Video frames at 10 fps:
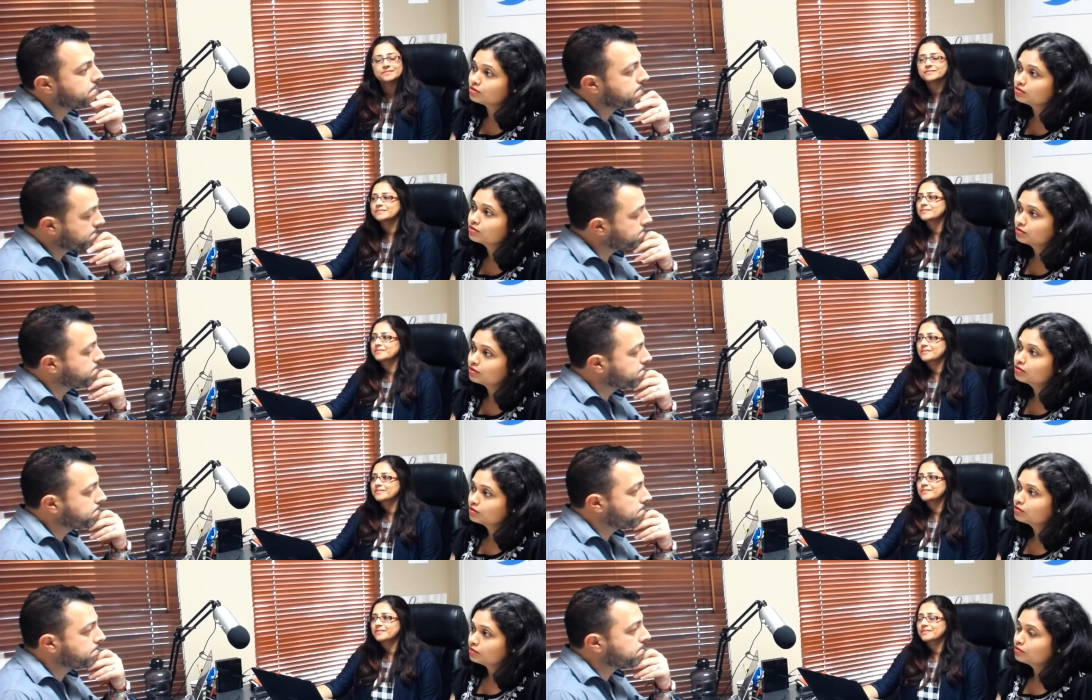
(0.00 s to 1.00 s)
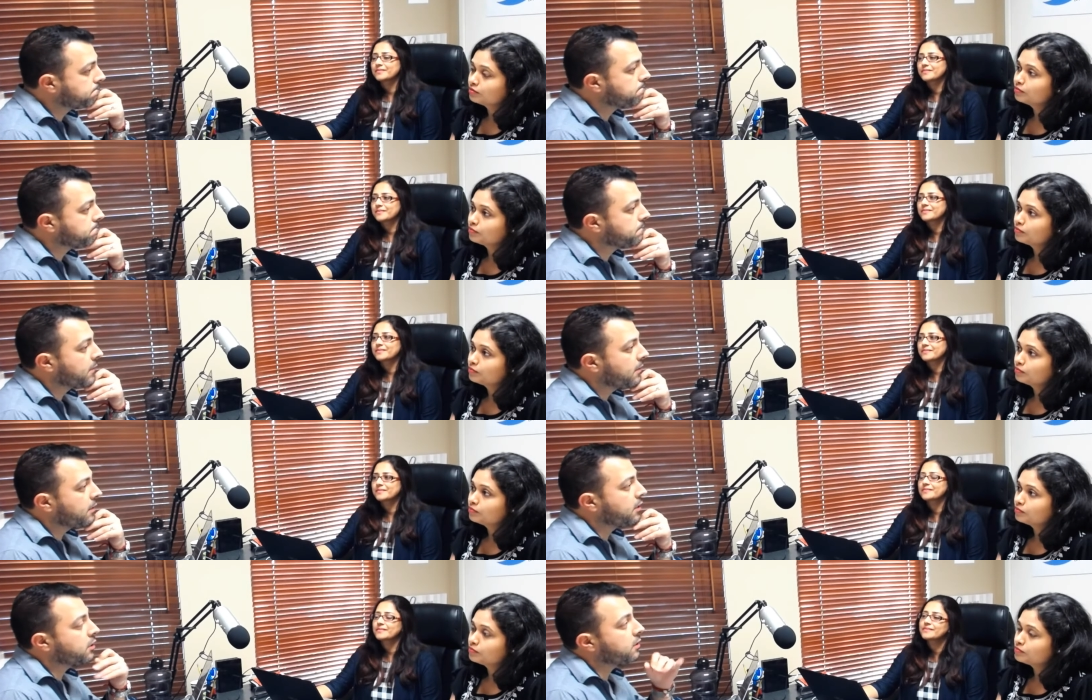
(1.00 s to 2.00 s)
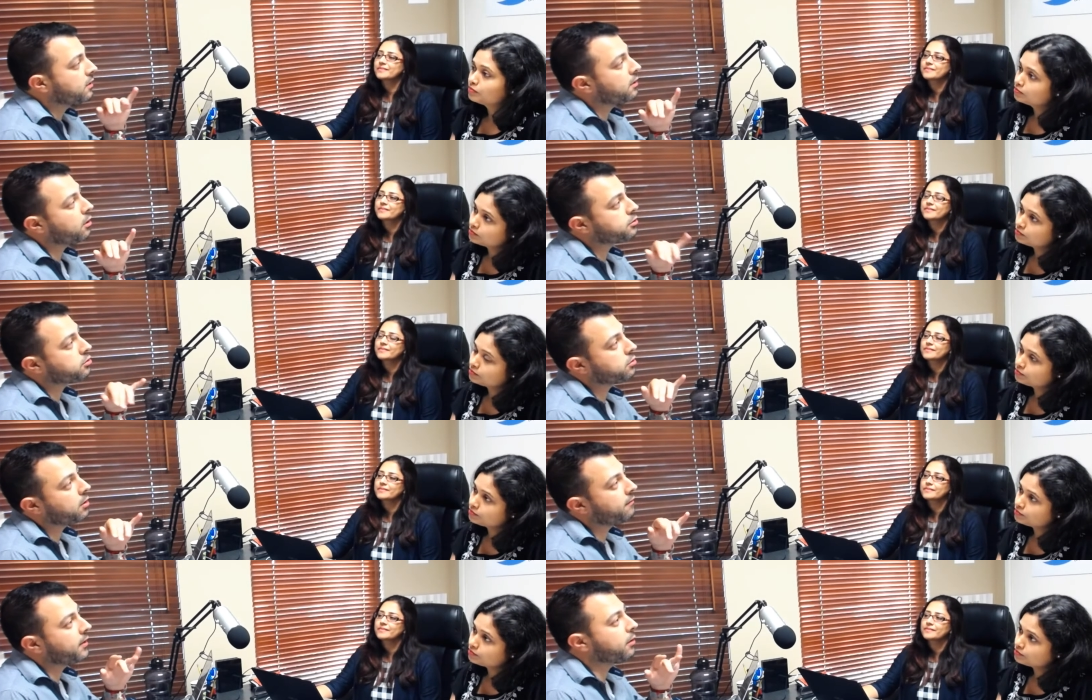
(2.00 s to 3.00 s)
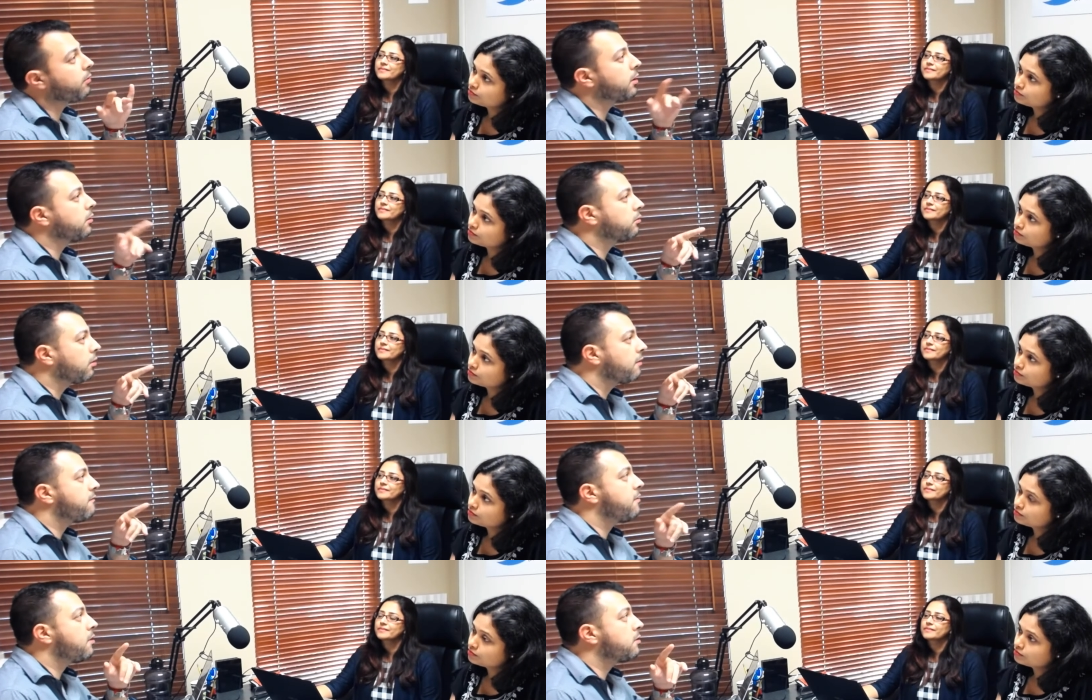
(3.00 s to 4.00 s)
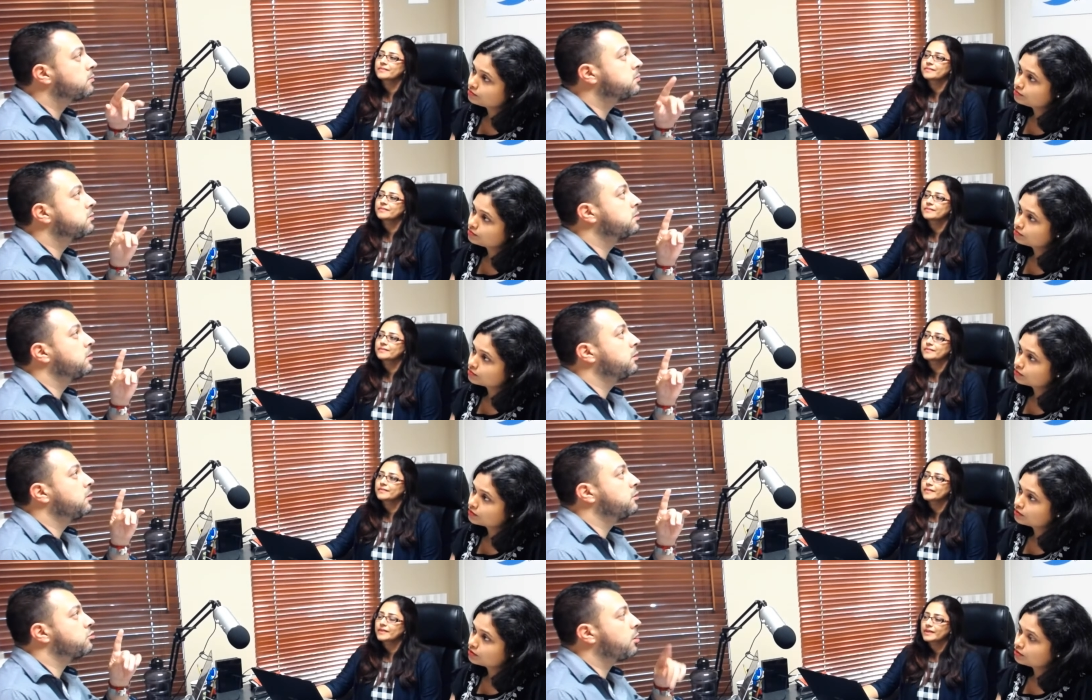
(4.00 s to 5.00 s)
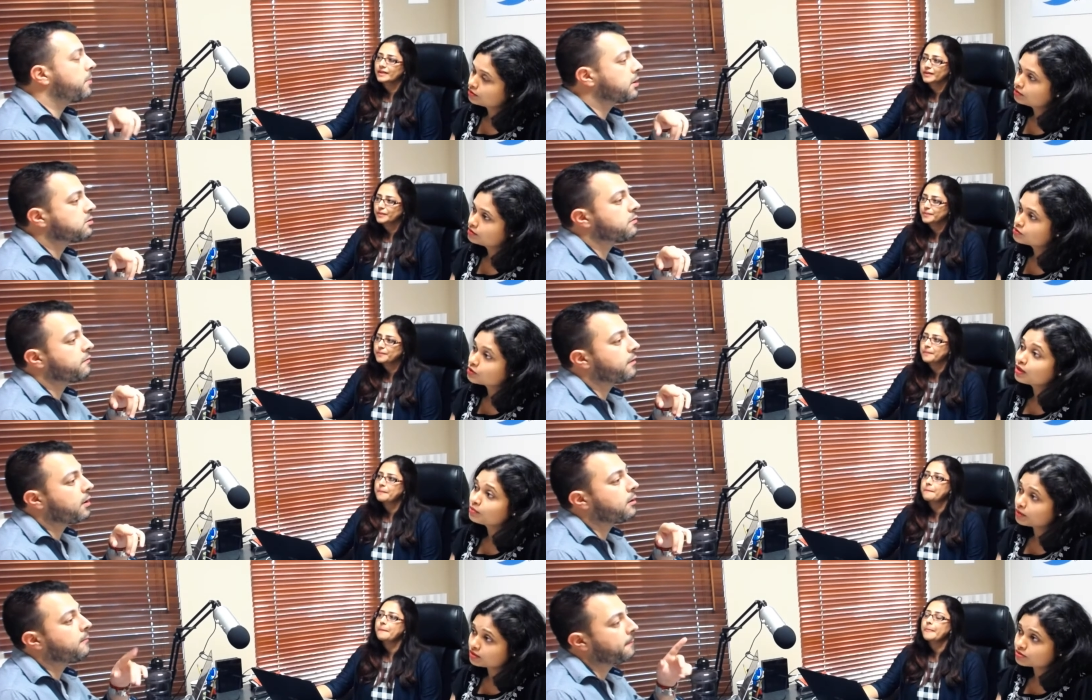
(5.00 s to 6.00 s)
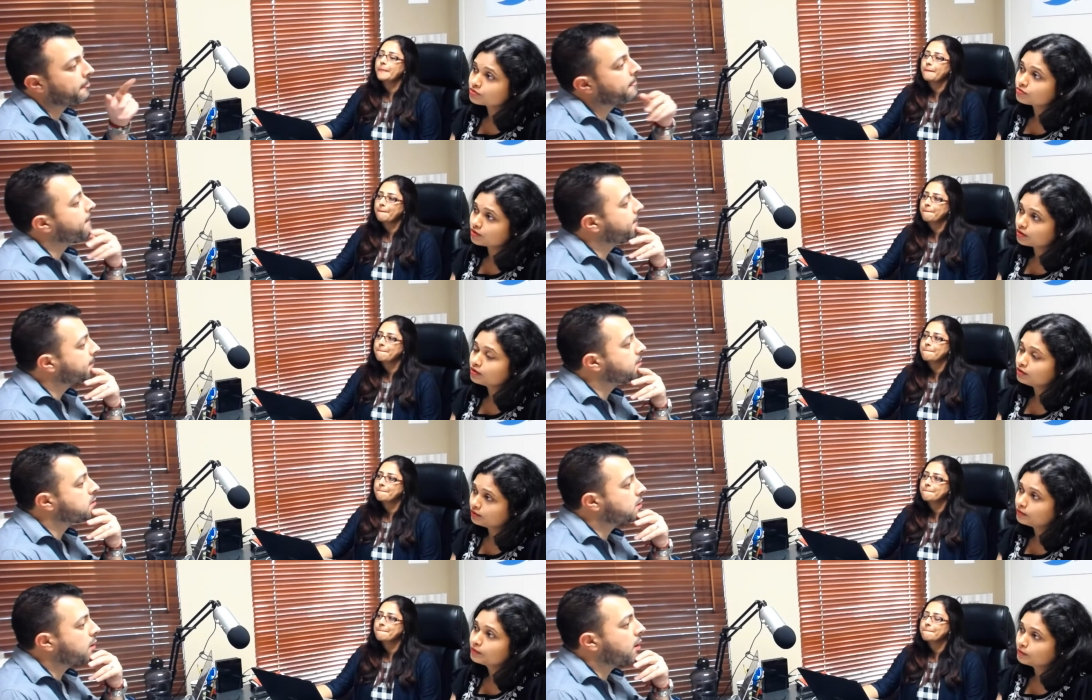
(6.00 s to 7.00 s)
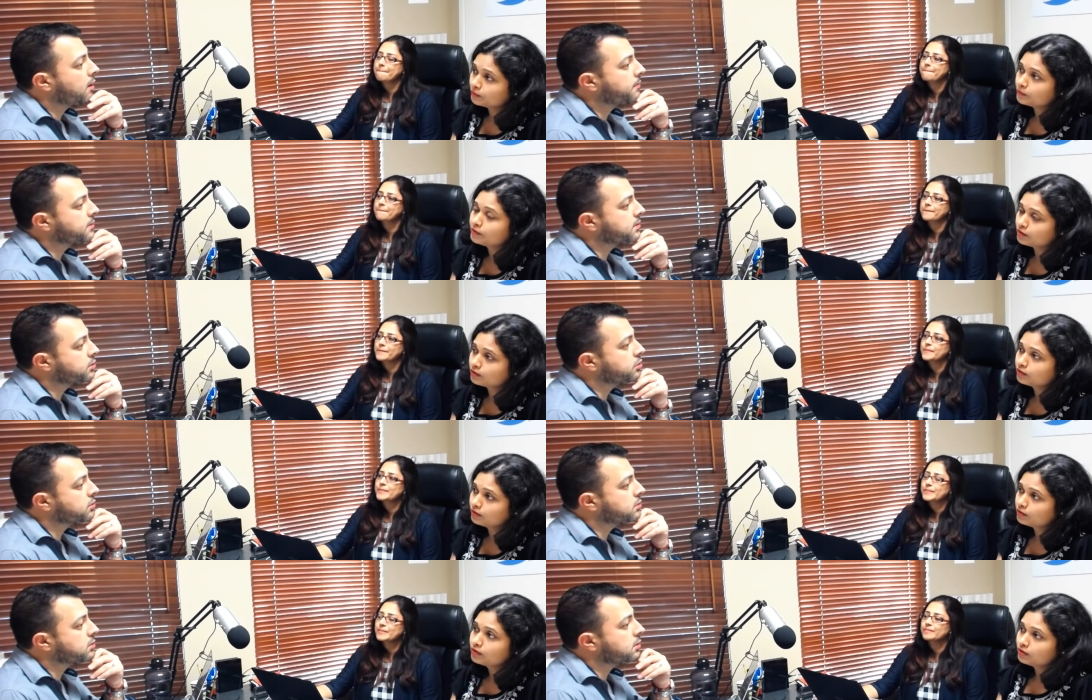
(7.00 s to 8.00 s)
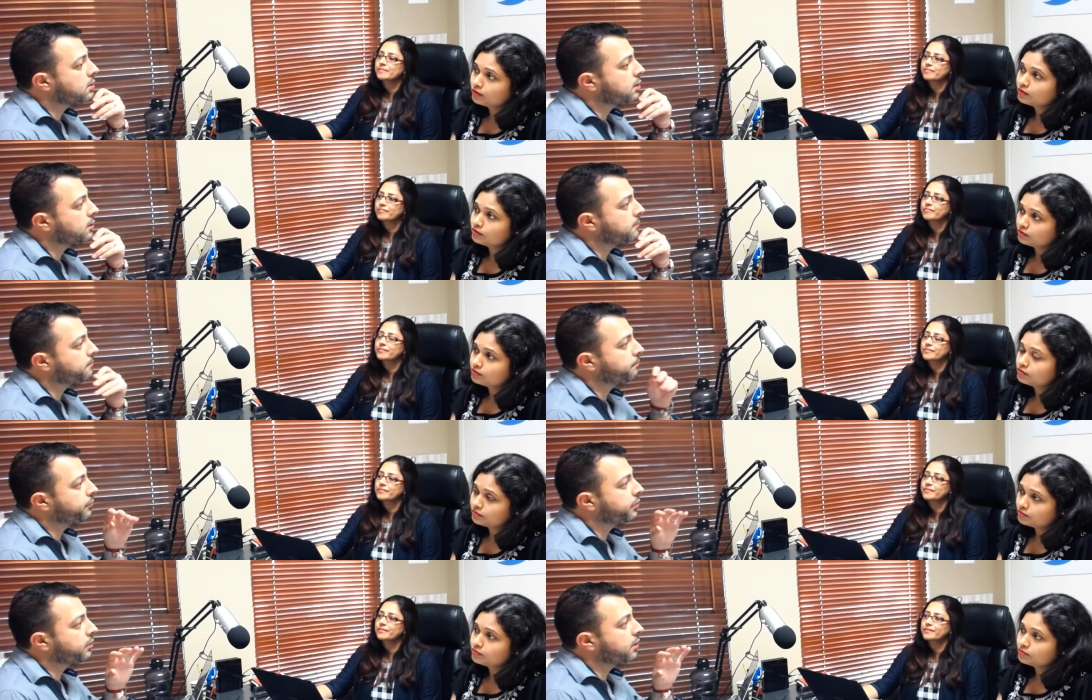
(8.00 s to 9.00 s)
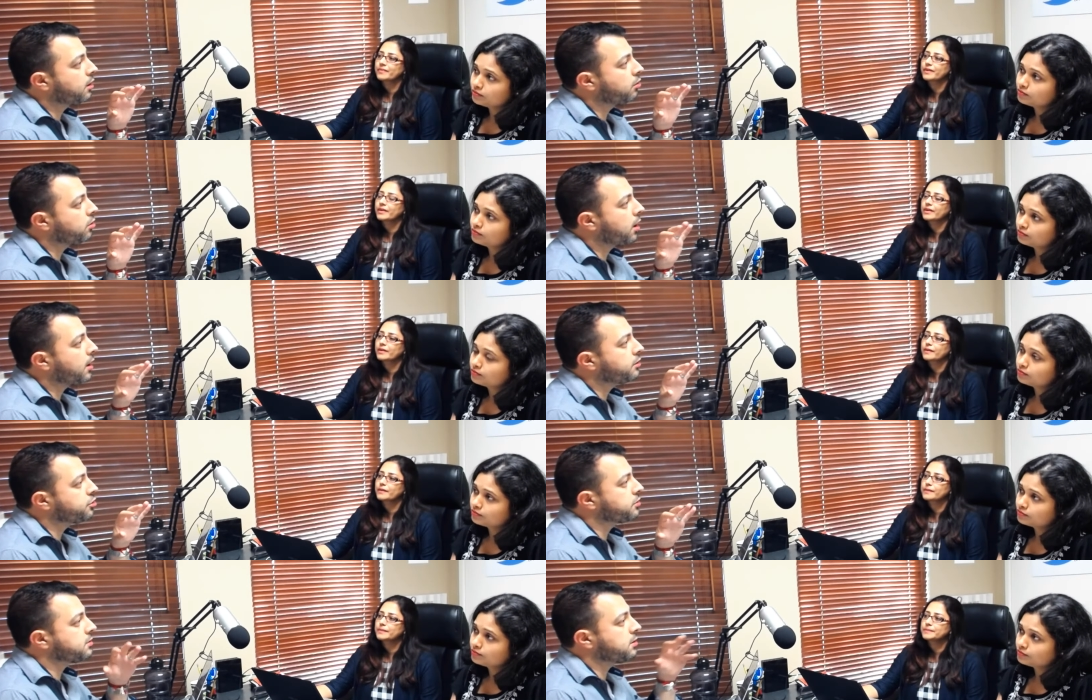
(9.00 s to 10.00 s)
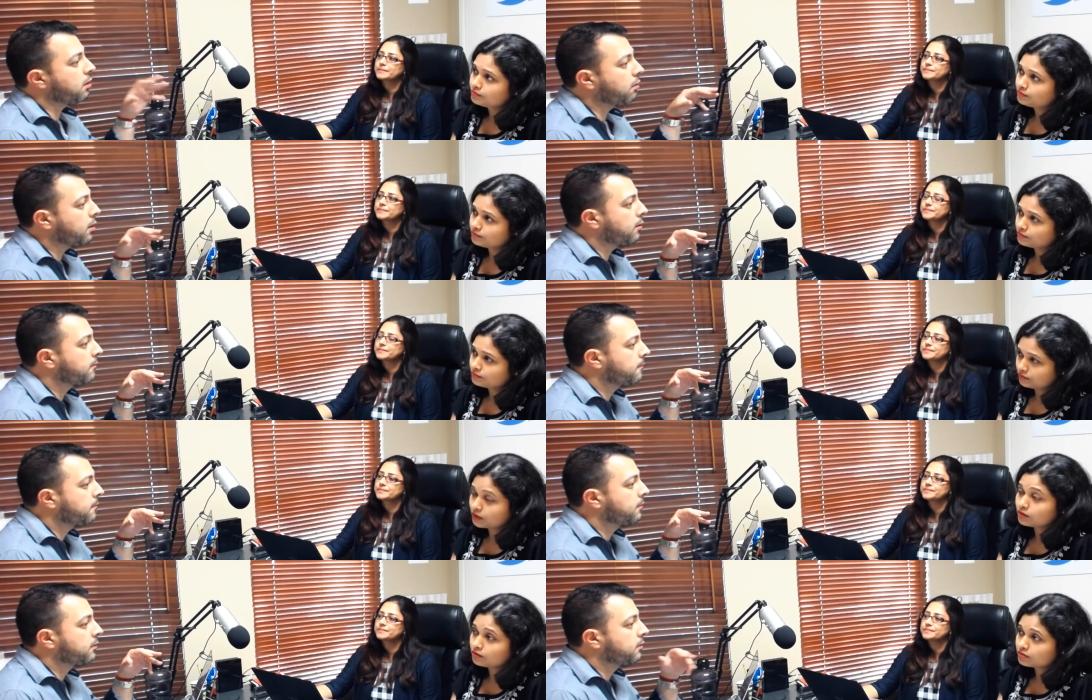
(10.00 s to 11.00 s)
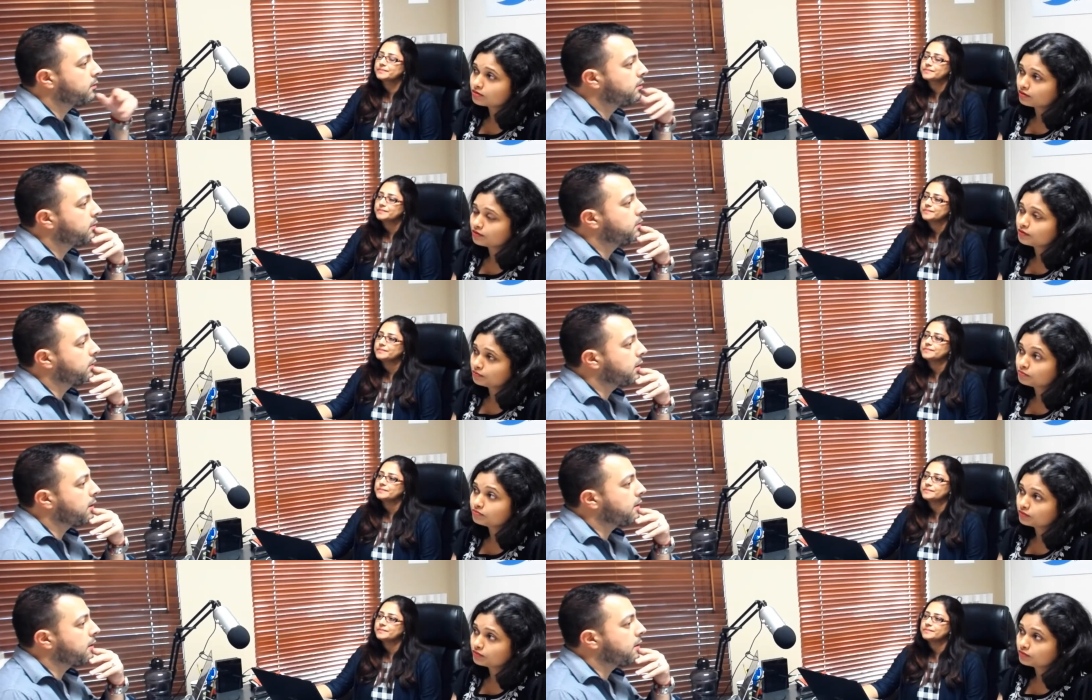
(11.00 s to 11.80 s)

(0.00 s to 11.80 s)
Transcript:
Speaker 1: Mm-hmm. And then also you have like regulatory affairs, trial master trial file. Master file. There's a lot of positions um, that are not just CRA. Yeah,